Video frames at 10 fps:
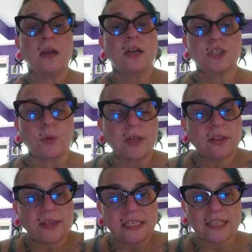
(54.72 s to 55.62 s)
So one of
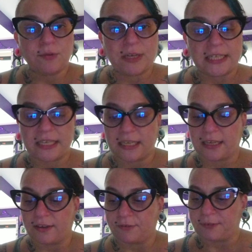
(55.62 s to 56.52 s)
the things I really
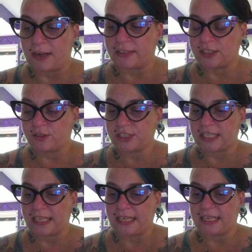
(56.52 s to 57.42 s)
found
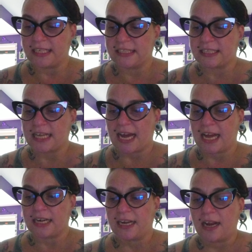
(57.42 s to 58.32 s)
interesting is that